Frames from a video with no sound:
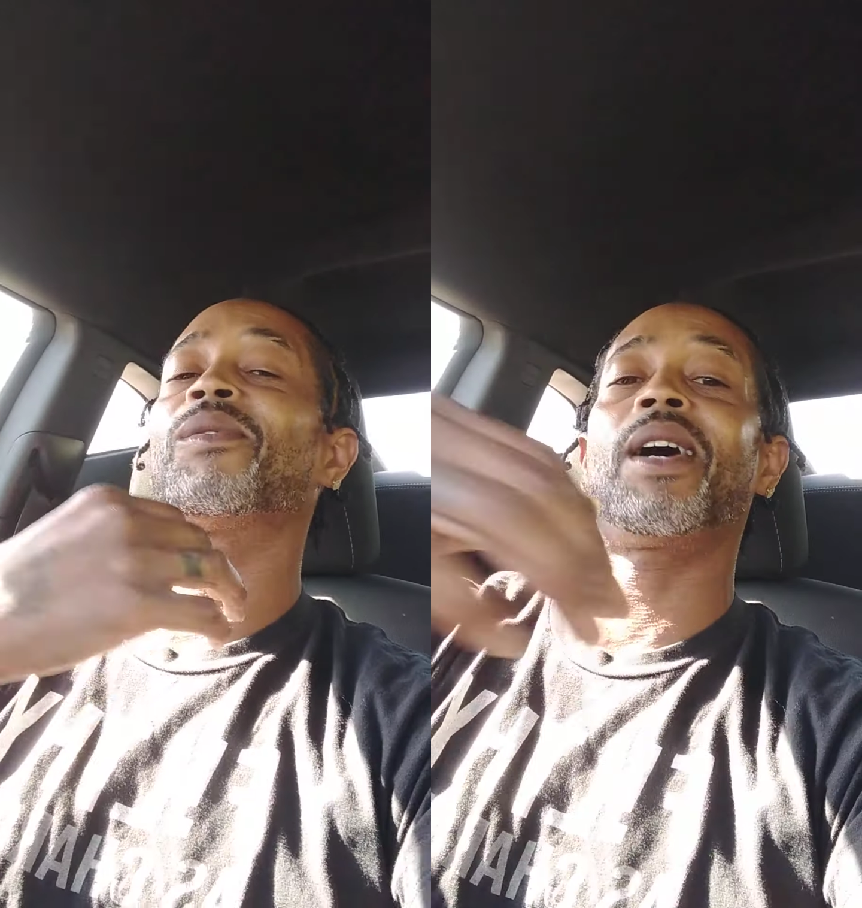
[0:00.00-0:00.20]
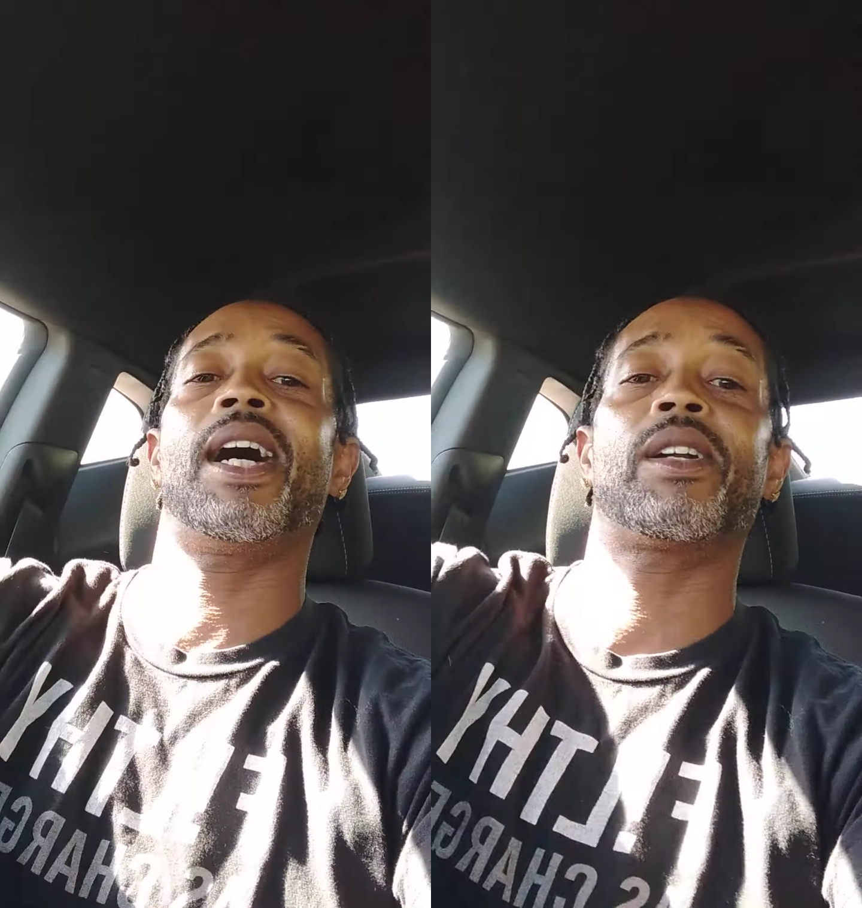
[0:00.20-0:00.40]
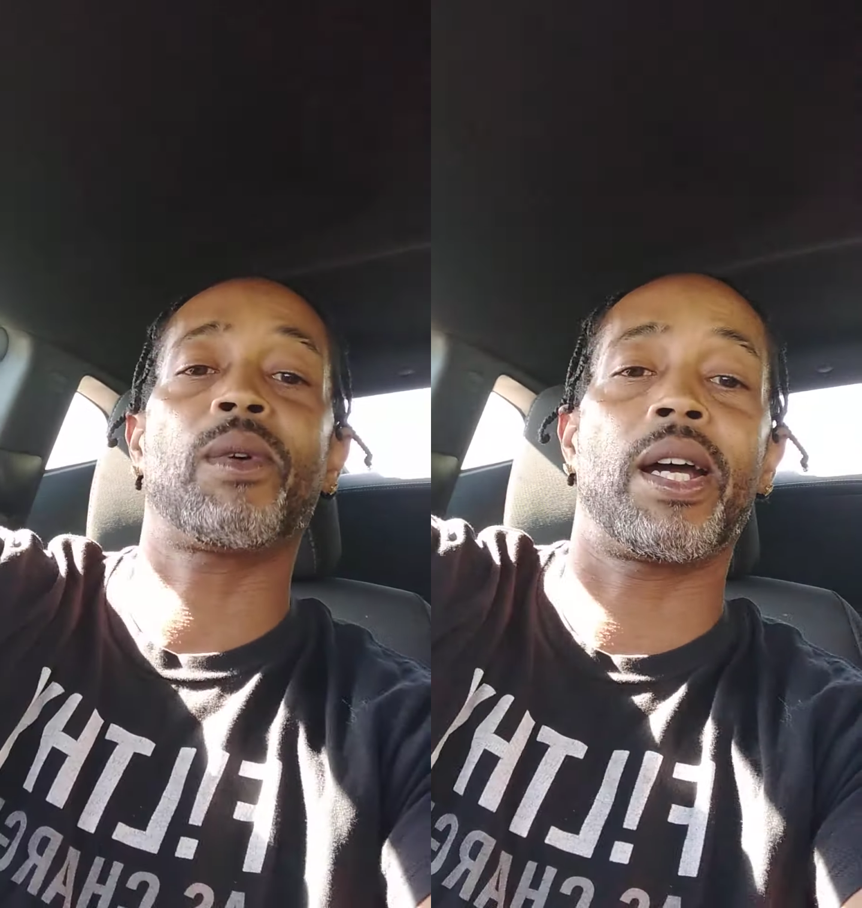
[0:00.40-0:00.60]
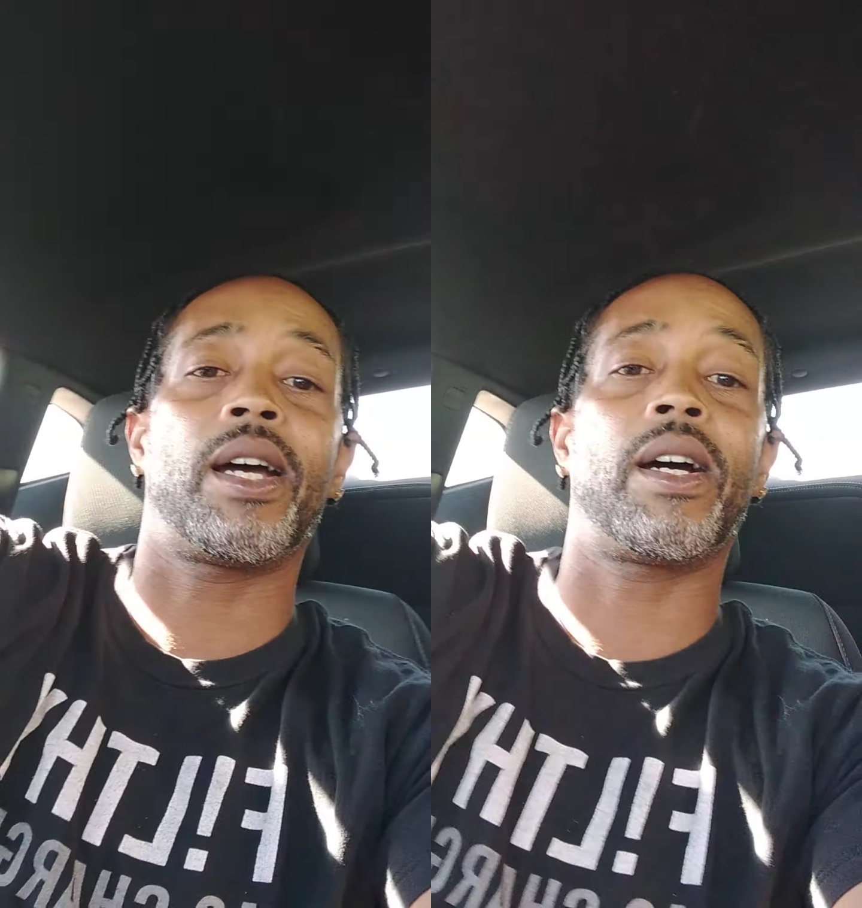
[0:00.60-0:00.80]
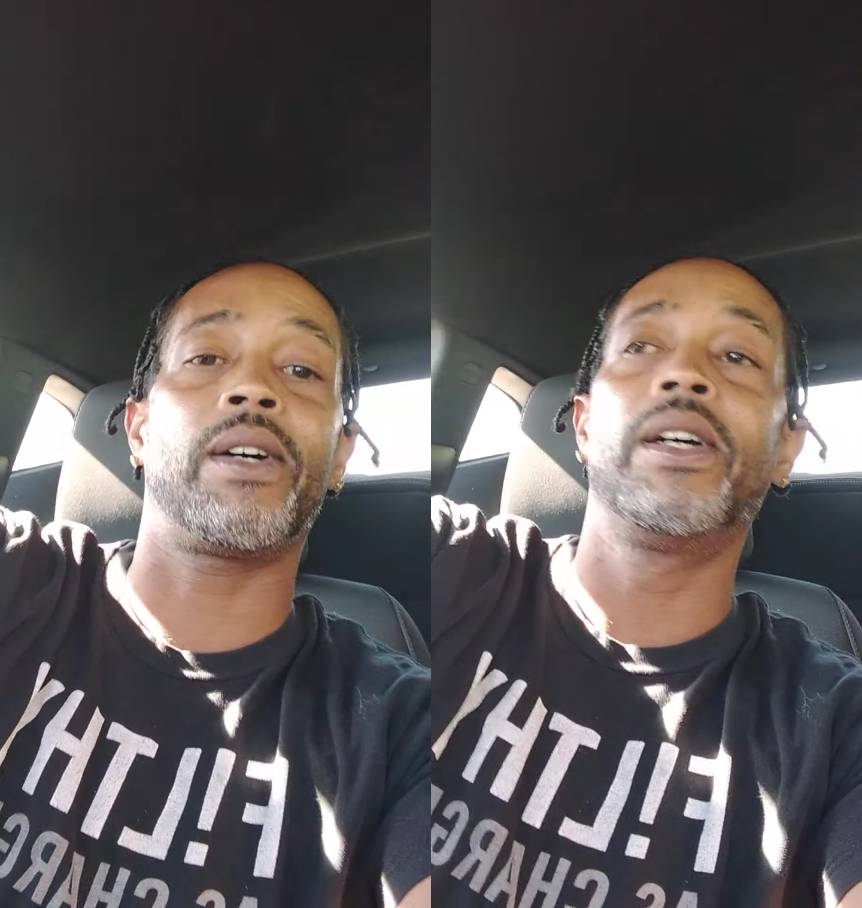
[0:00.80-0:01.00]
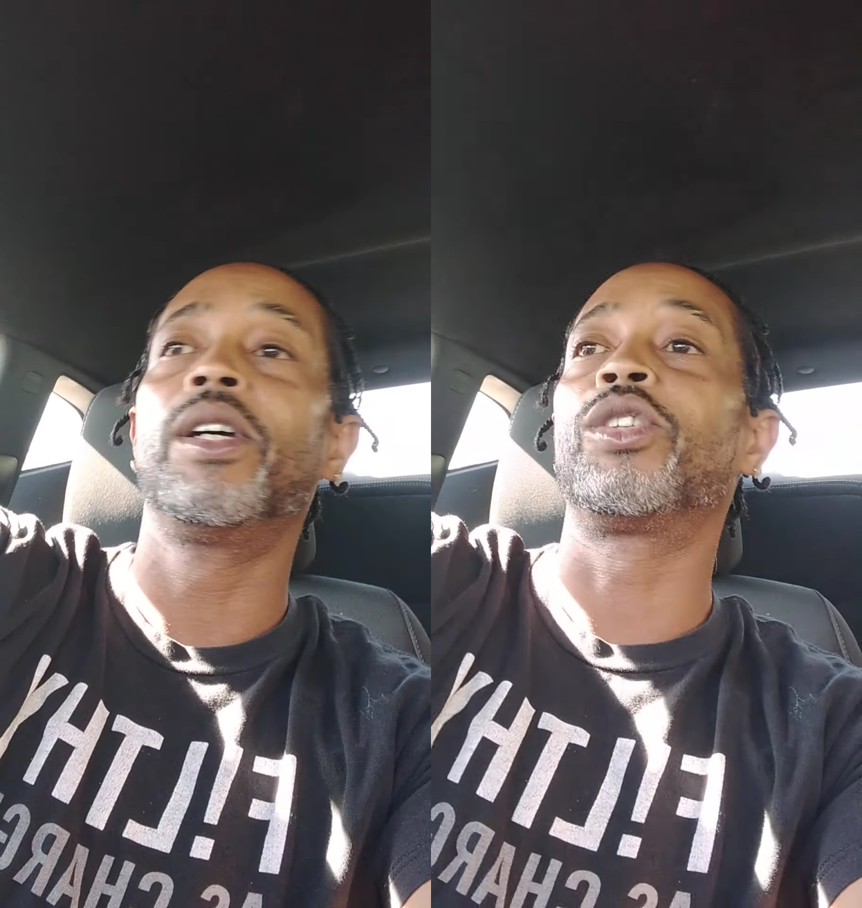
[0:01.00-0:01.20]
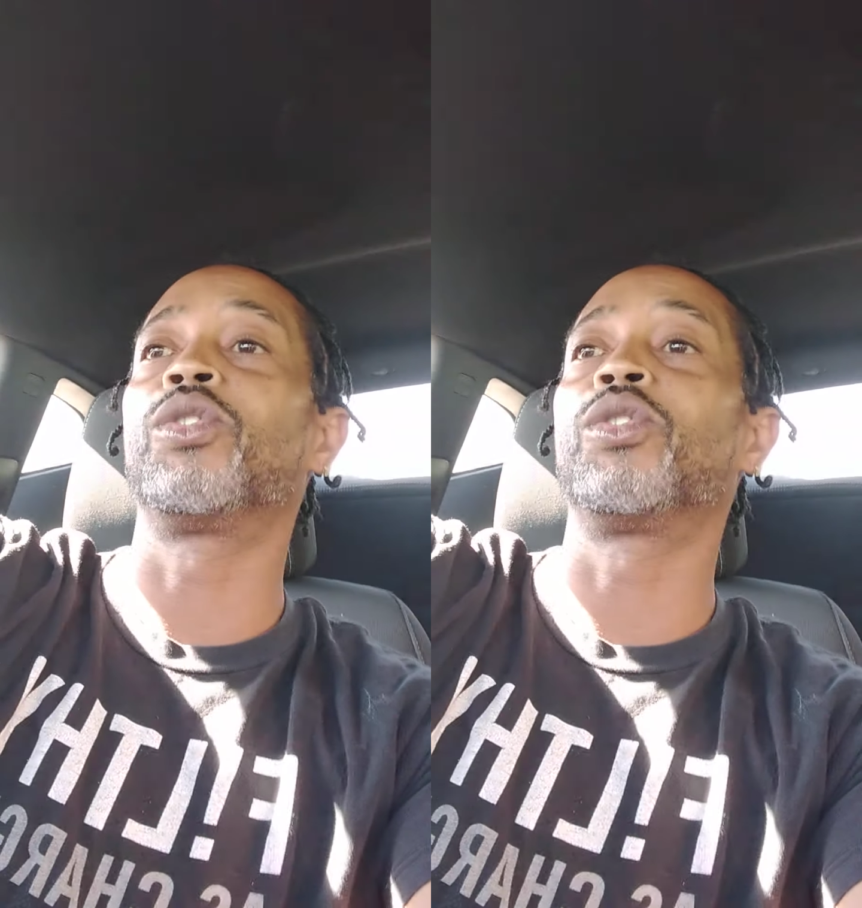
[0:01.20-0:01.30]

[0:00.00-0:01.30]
Ride around,